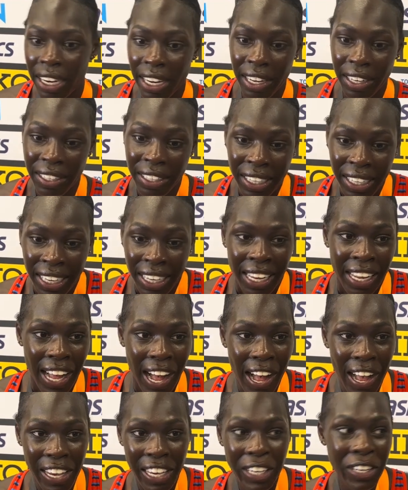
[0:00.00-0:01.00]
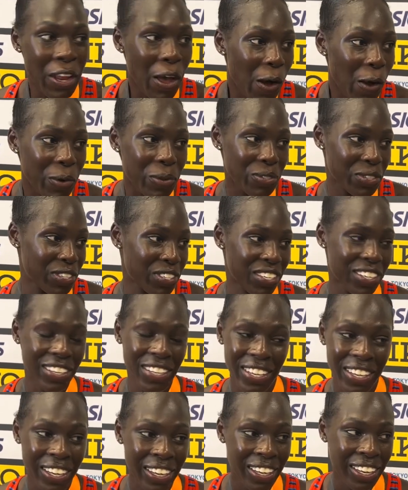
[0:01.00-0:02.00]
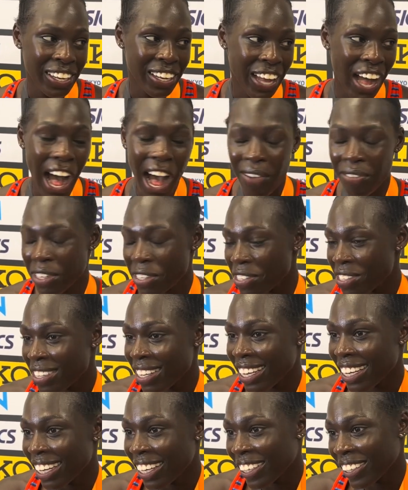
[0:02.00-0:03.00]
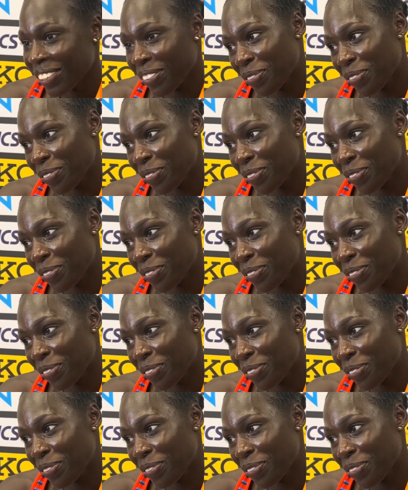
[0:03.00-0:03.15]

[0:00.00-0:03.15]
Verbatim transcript: And uh, he knows, obviously,